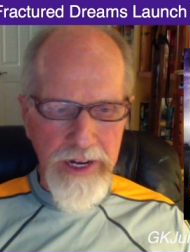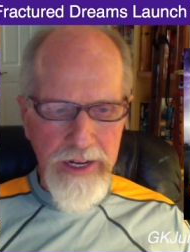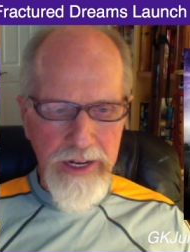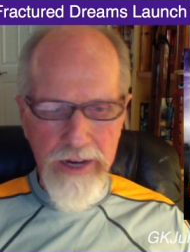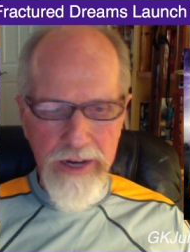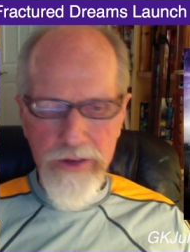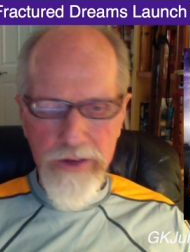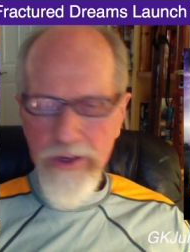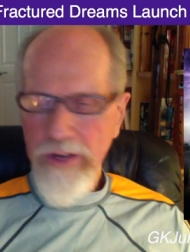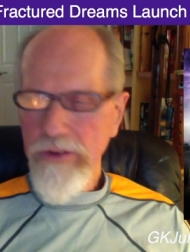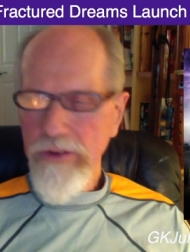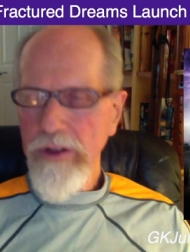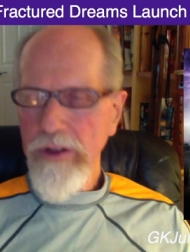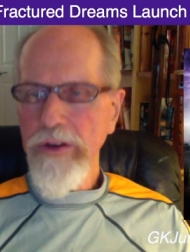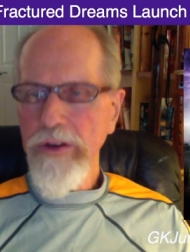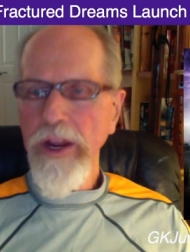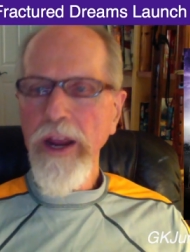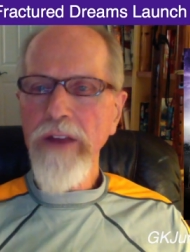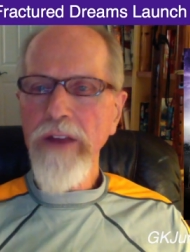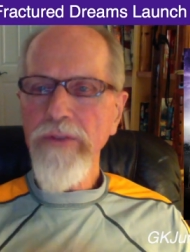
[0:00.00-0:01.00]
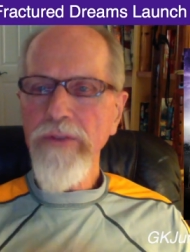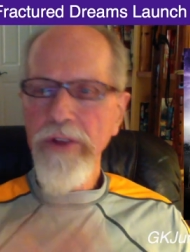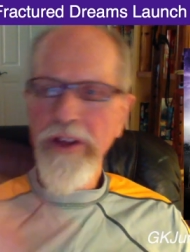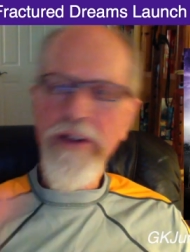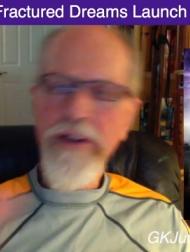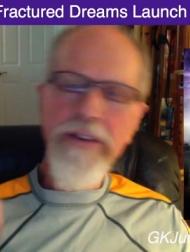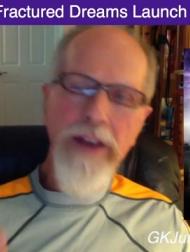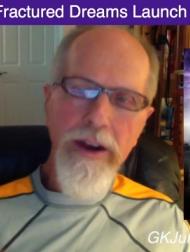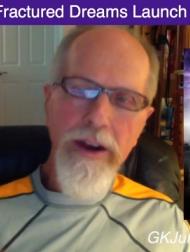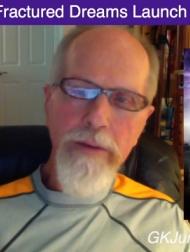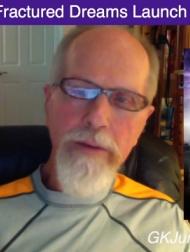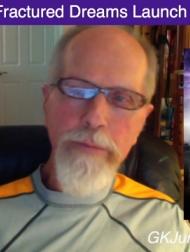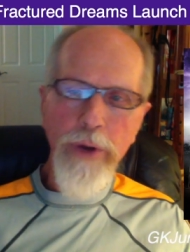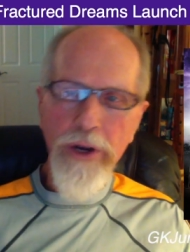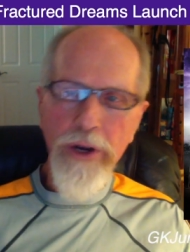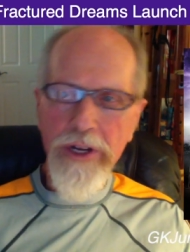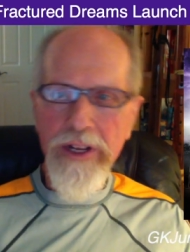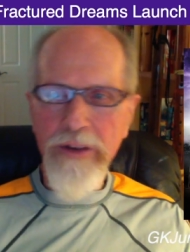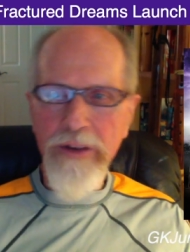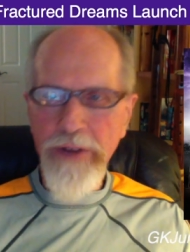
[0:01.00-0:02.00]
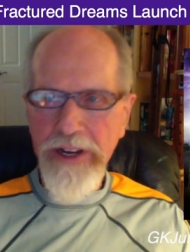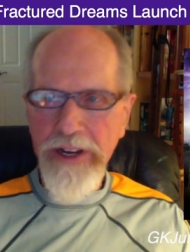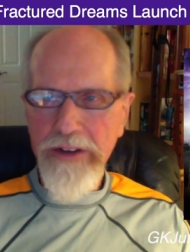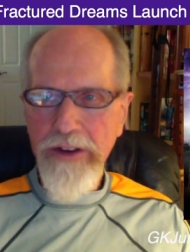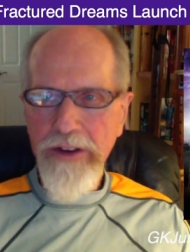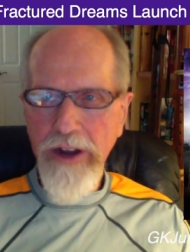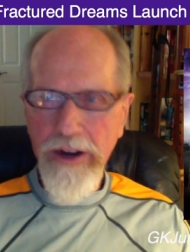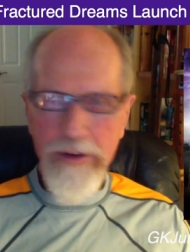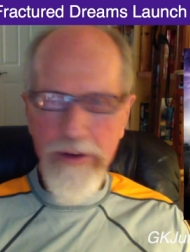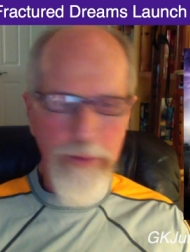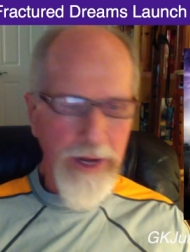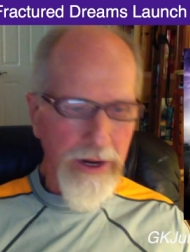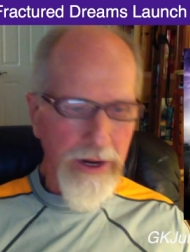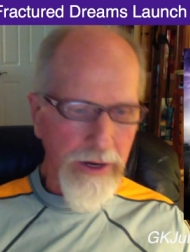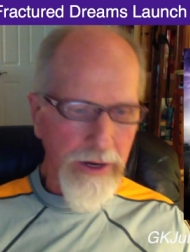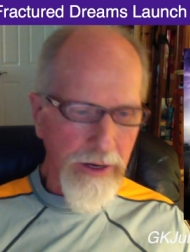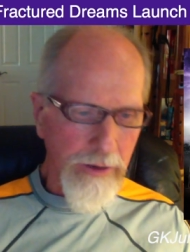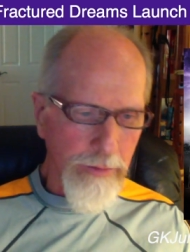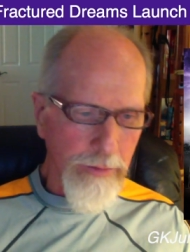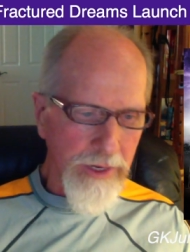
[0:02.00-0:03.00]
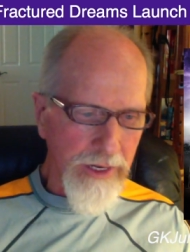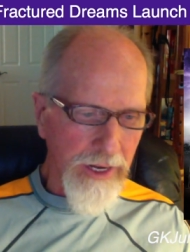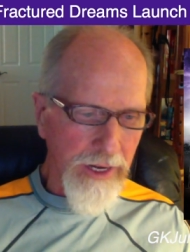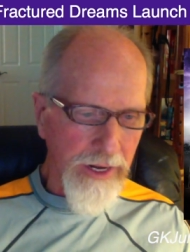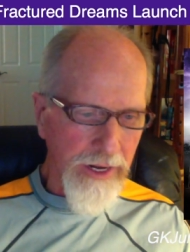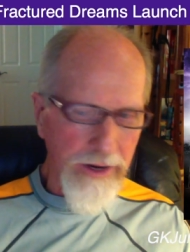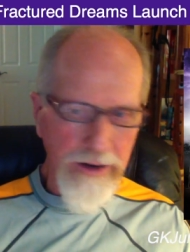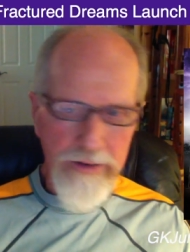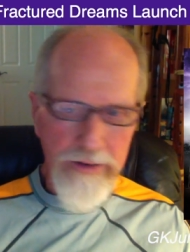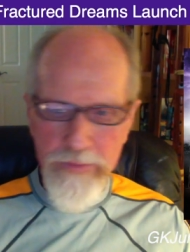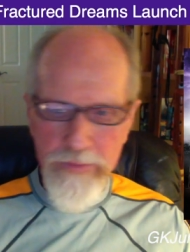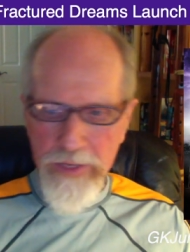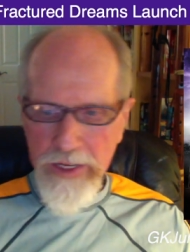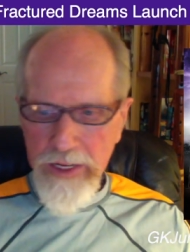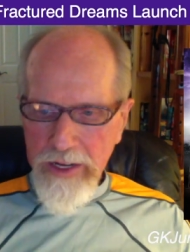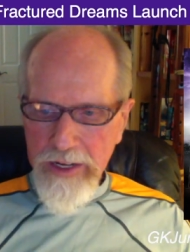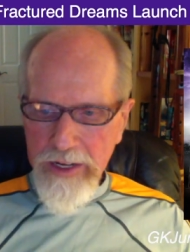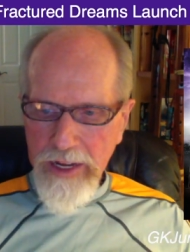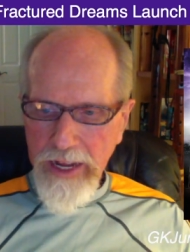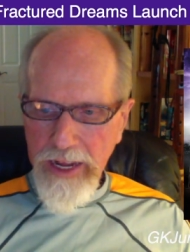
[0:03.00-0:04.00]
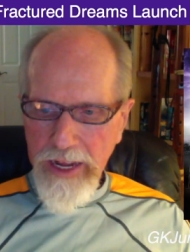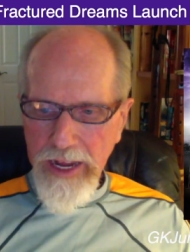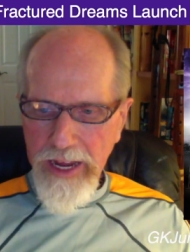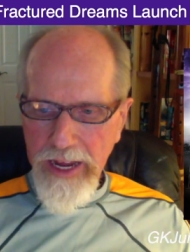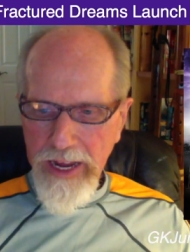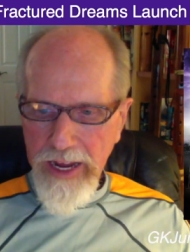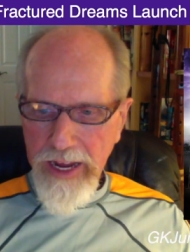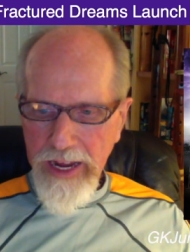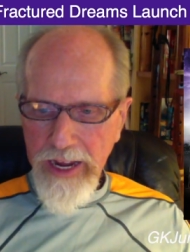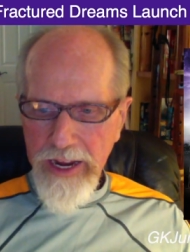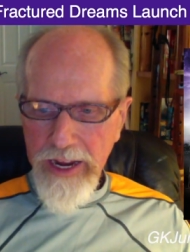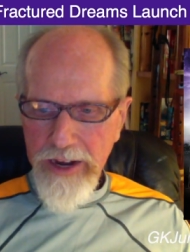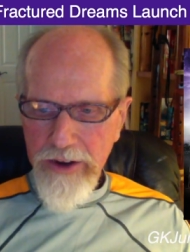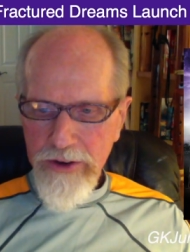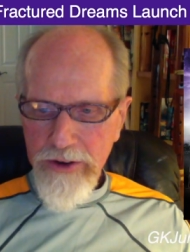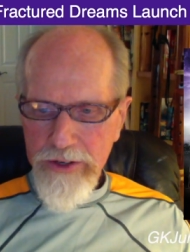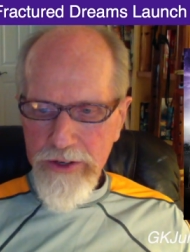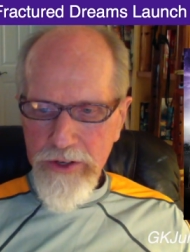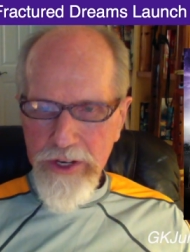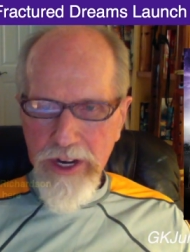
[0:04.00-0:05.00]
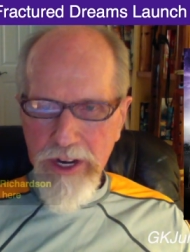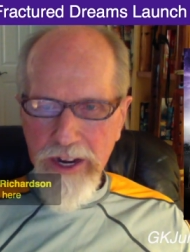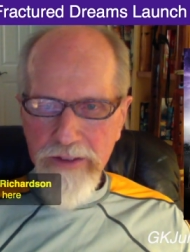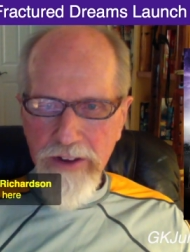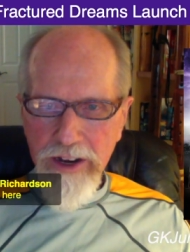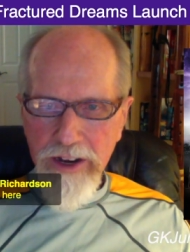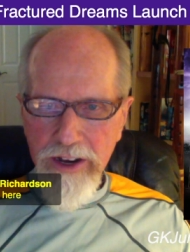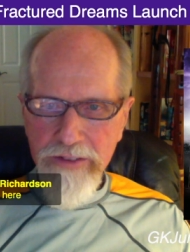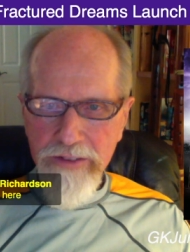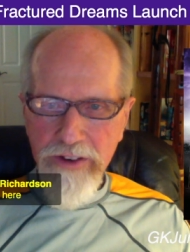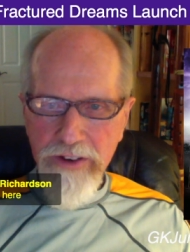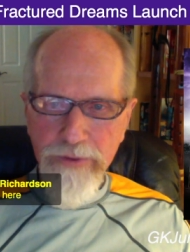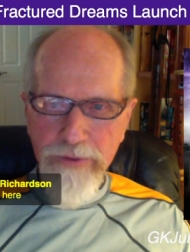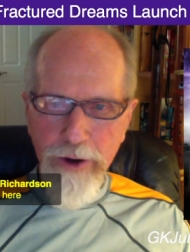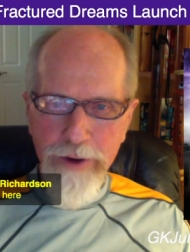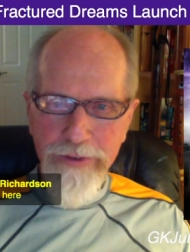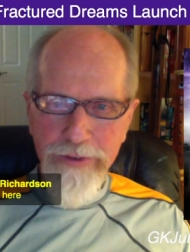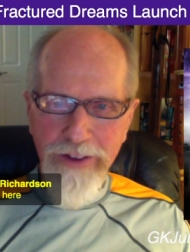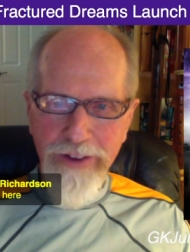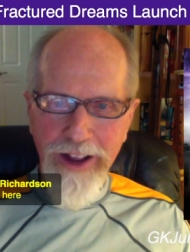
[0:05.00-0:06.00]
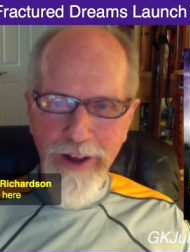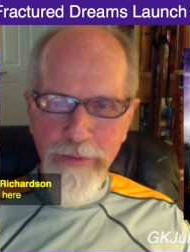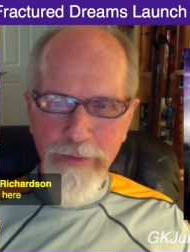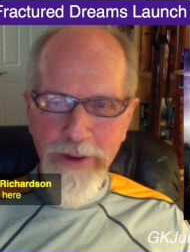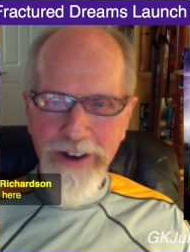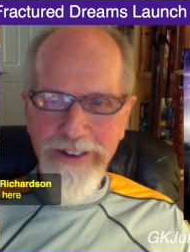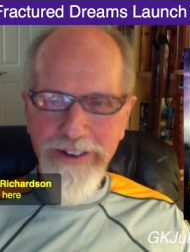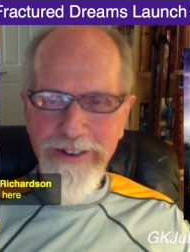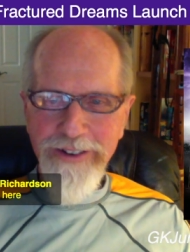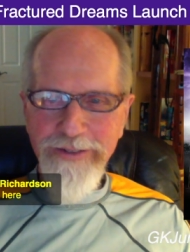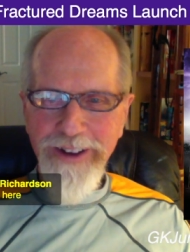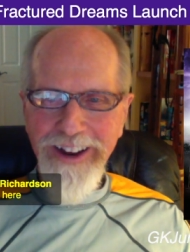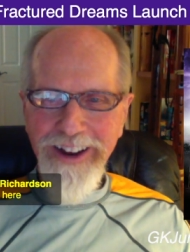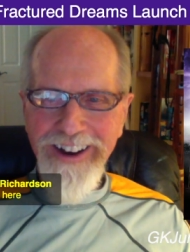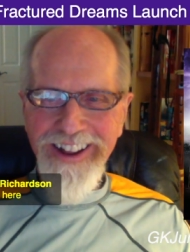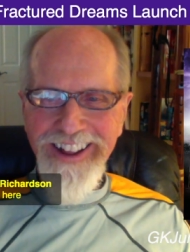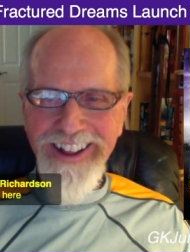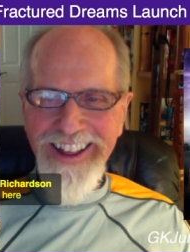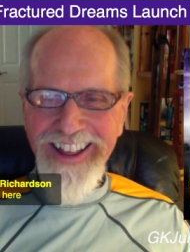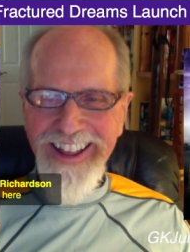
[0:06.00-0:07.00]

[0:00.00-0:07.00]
it kind of sets the stage for the entire book, and then we can talk about it a little bit later. Hey, how you doing, Steve? I love your profile picture, man.